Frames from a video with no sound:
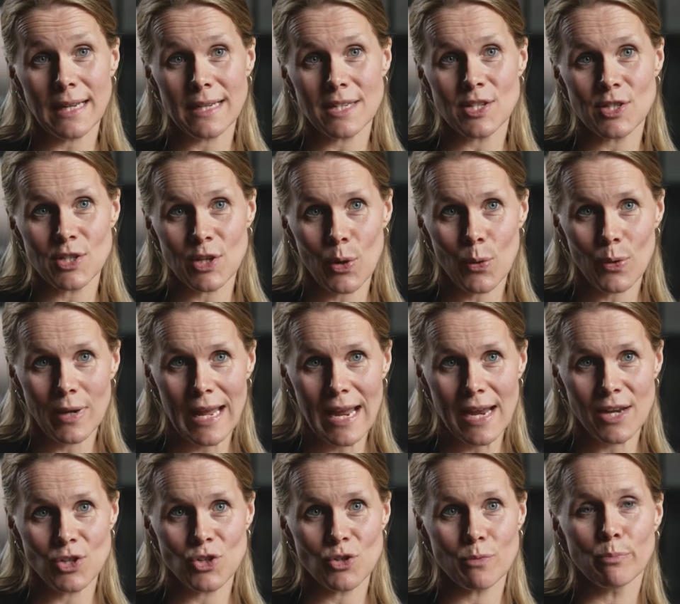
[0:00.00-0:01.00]
like Stone
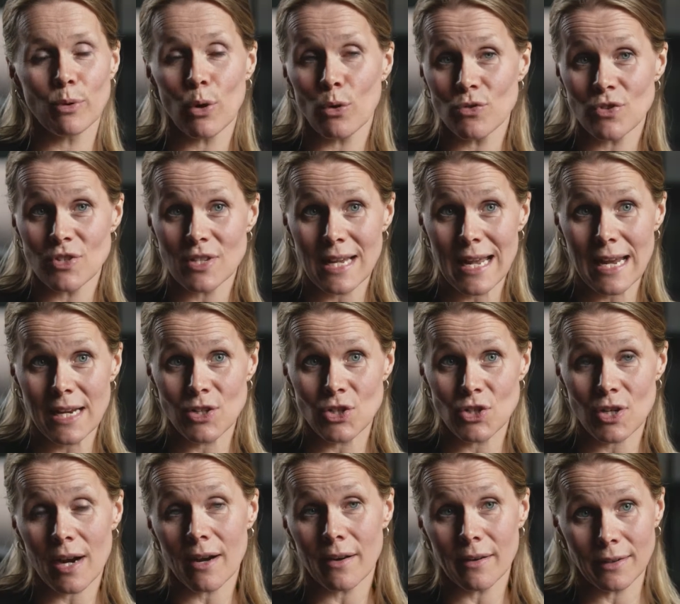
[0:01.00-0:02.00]
Age, Bronze
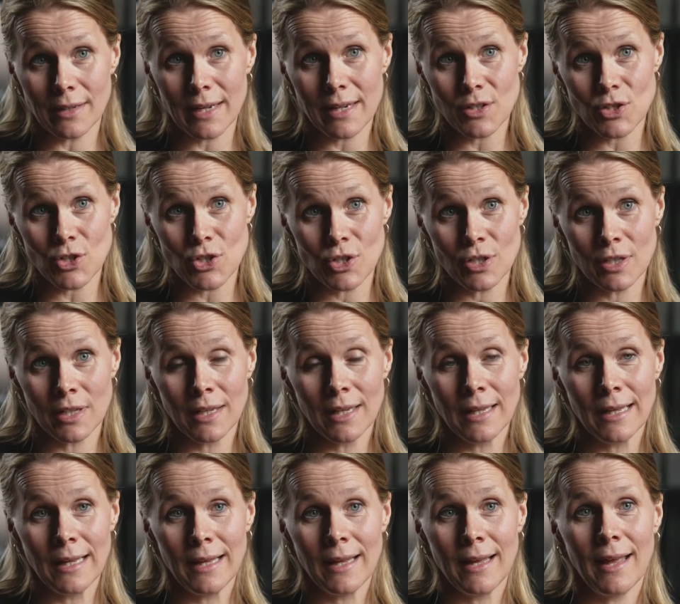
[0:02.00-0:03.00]
Age, Iron Age.
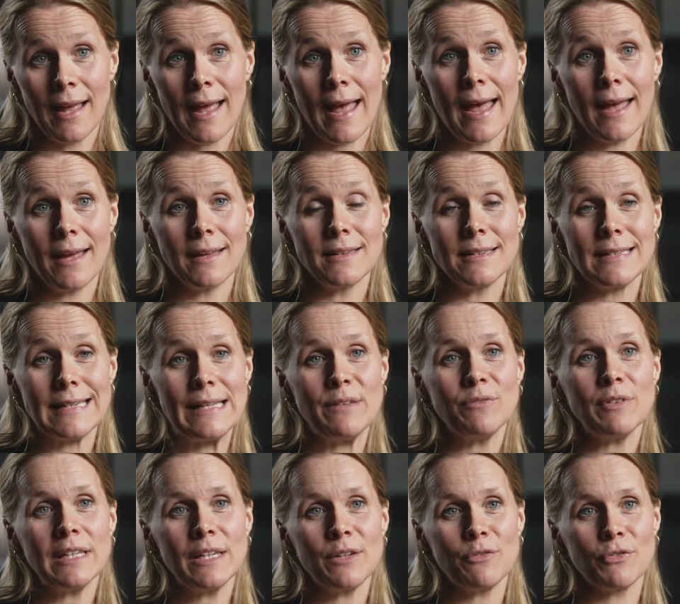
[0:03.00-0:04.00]
And
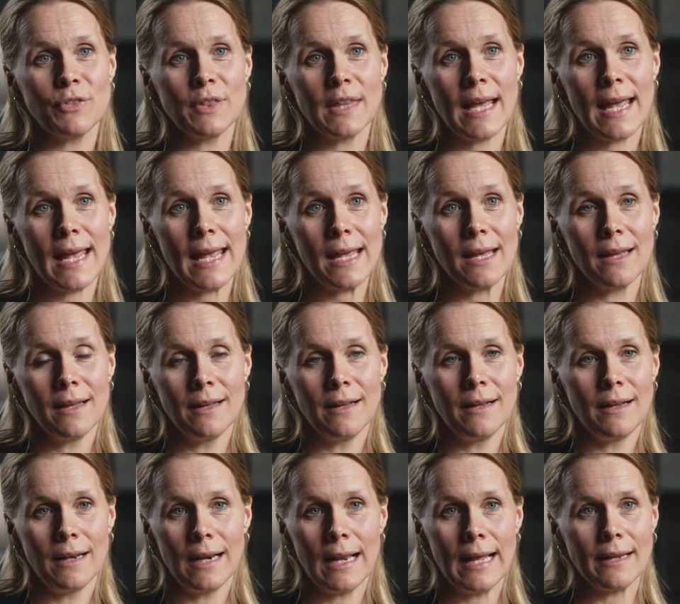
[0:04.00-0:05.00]
even if they,
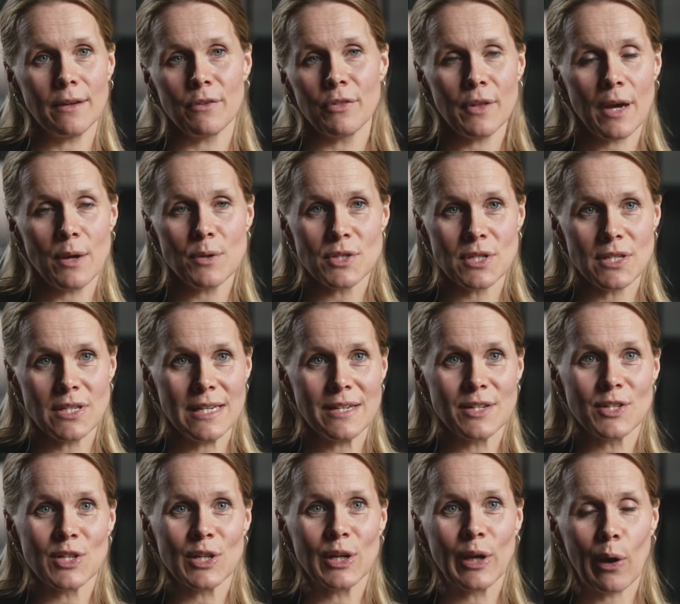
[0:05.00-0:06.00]
like a thousand
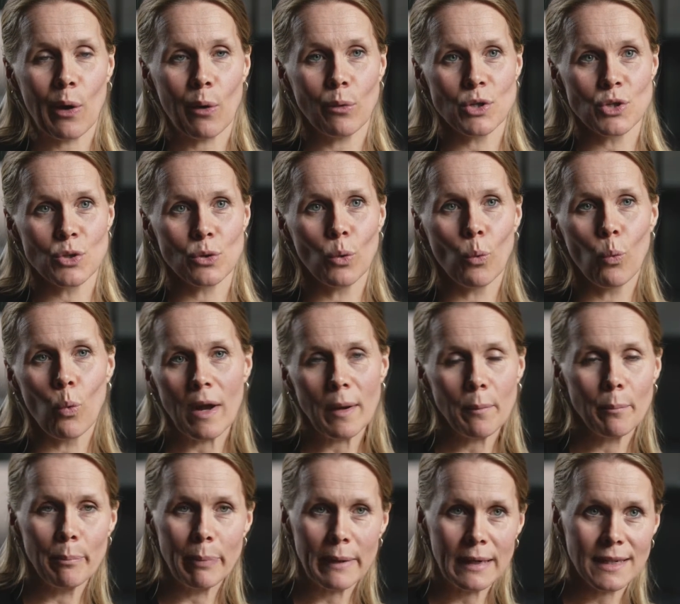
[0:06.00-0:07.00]
years ago, took
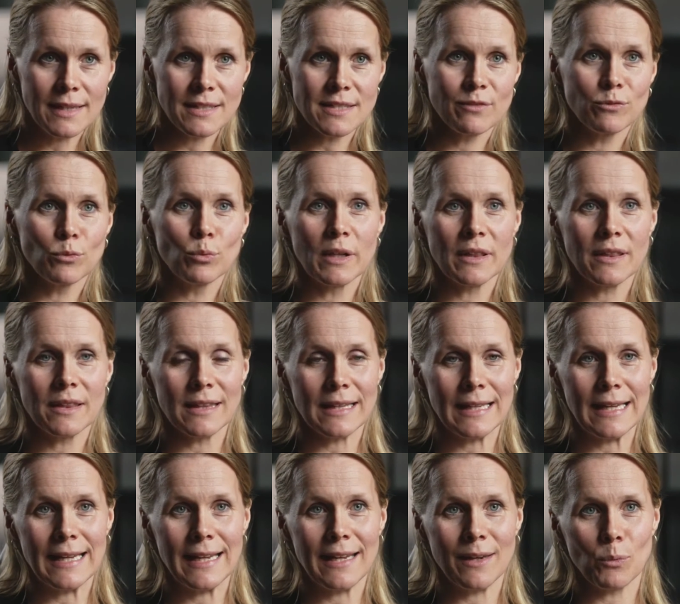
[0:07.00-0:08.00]
one bucket of one
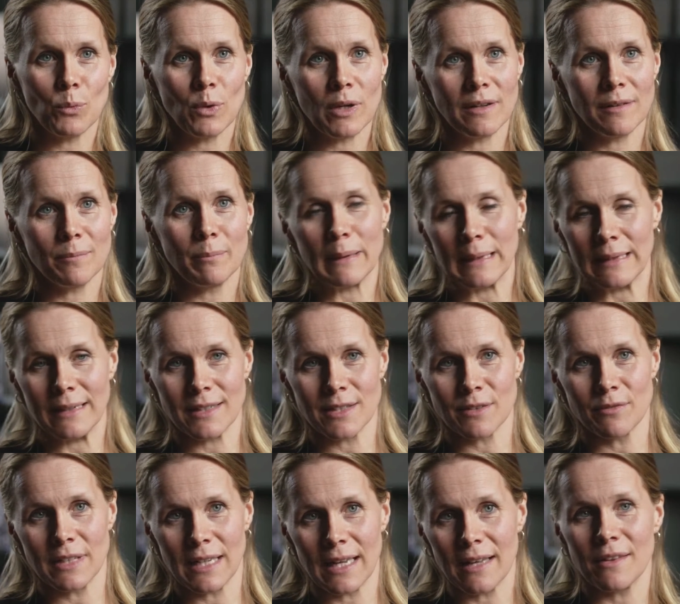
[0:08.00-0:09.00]
thing and one bucket
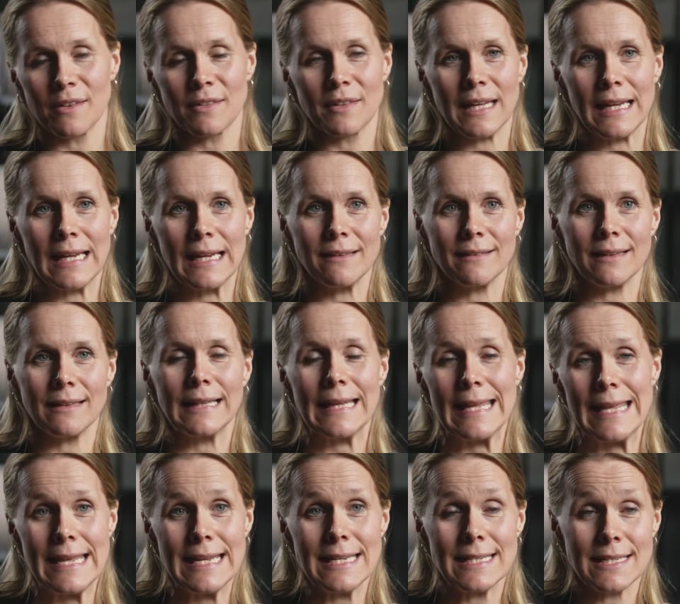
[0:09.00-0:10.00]
of another thing, and then
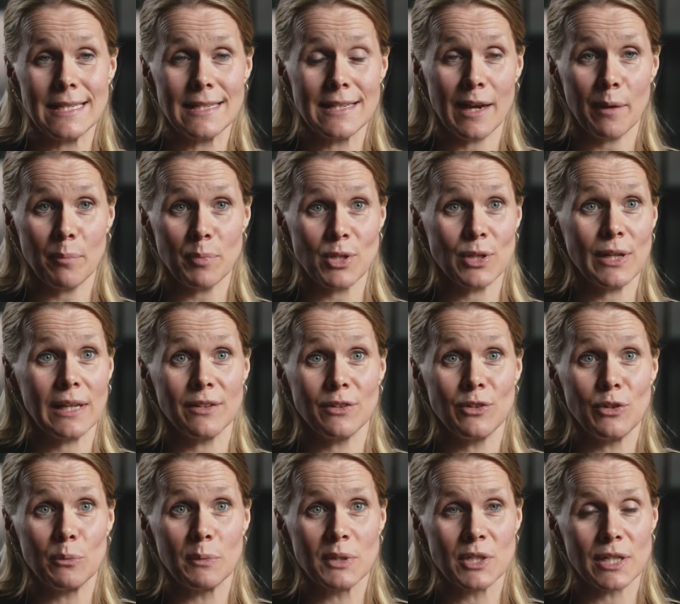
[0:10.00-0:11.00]
they heated it up to get a
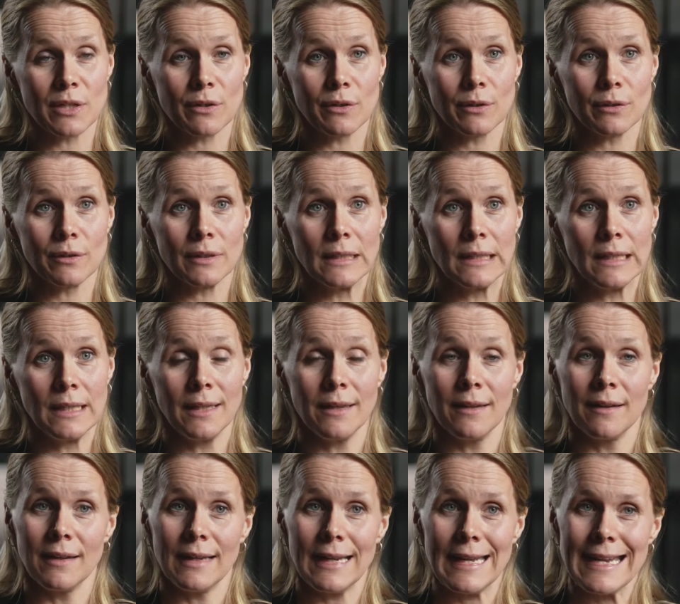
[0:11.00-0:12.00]
new material,
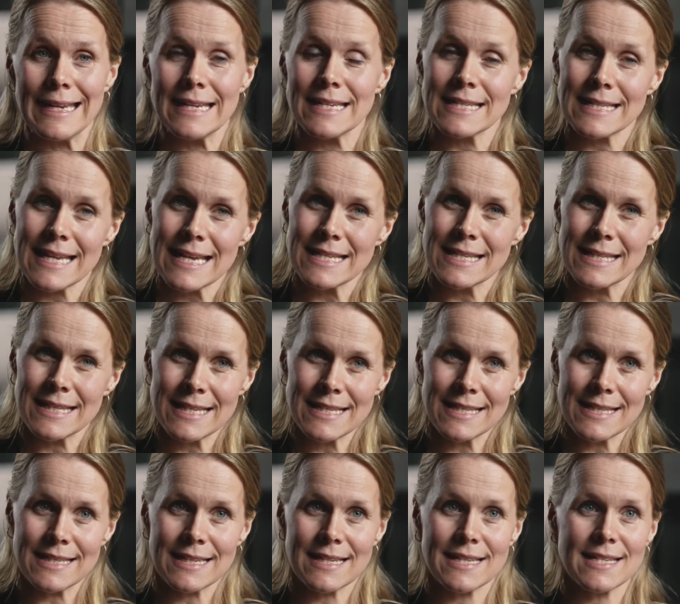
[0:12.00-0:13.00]
in a sense,
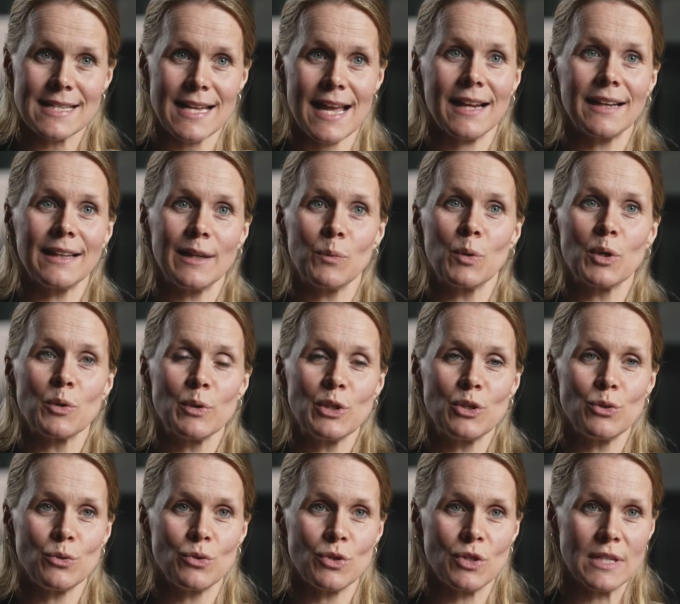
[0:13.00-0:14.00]
this is exactly what we
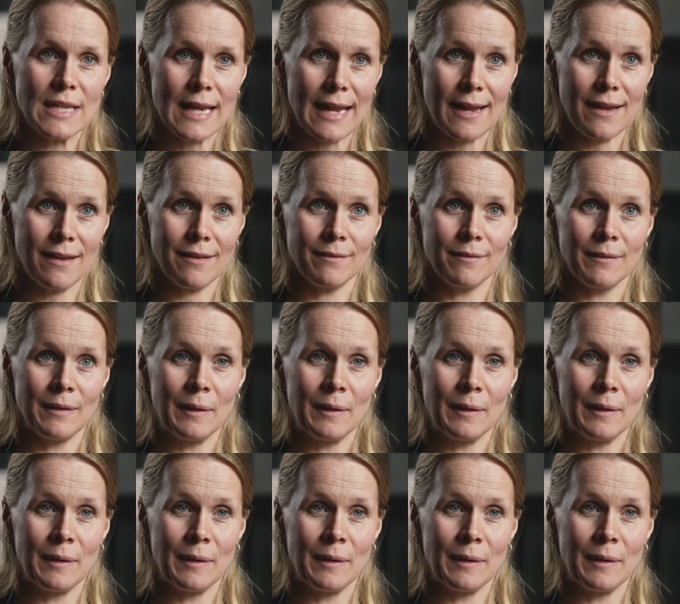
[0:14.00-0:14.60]
do today,